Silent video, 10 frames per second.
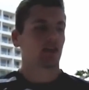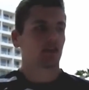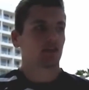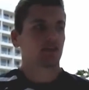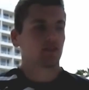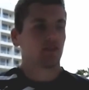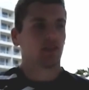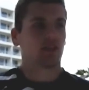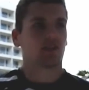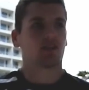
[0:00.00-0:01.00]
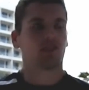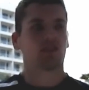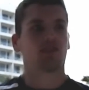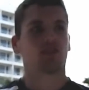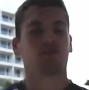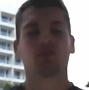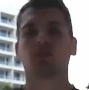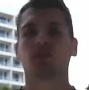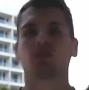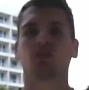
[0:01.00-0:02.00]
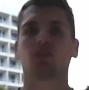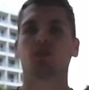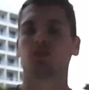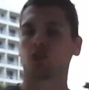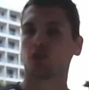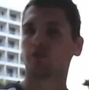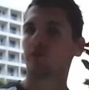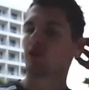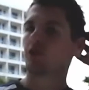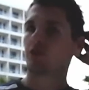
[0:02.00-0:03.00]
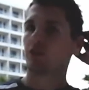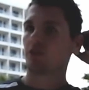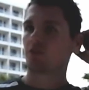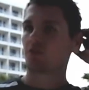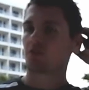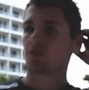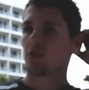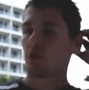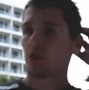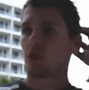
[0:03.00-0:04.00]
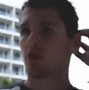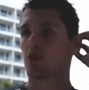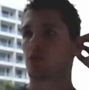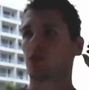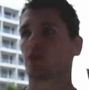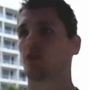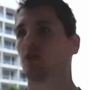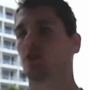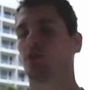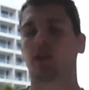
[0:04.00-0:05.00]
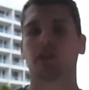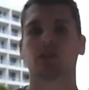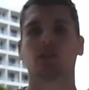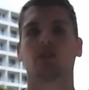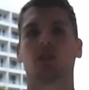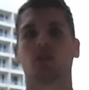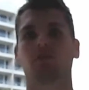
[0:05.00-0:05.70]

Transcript: I think at the end of the season, obviously you enjoy your victory and the title